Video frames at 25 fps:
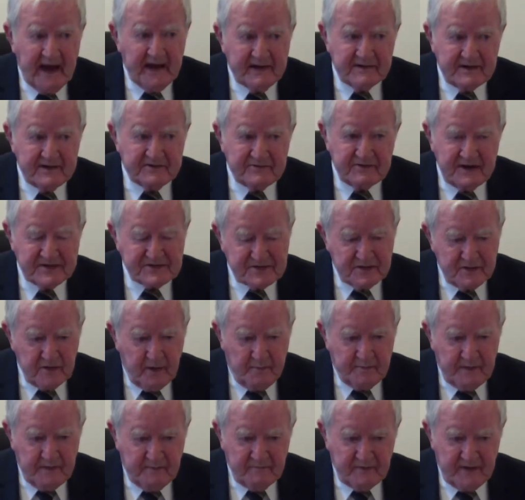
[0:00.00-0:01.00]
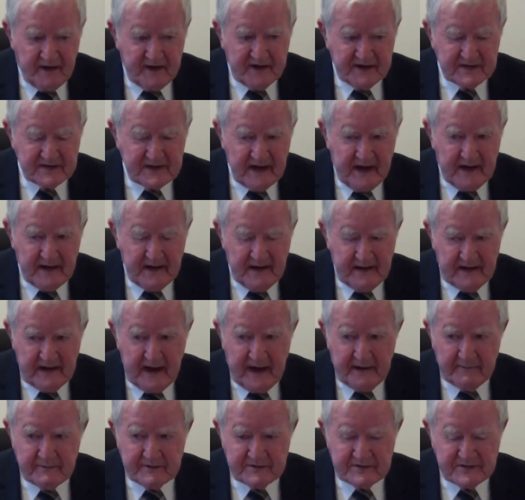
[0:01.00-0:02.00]
They dress it up in various
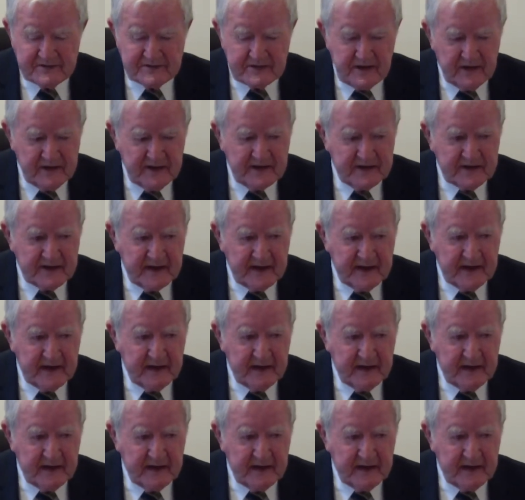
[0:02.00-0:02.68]
languages like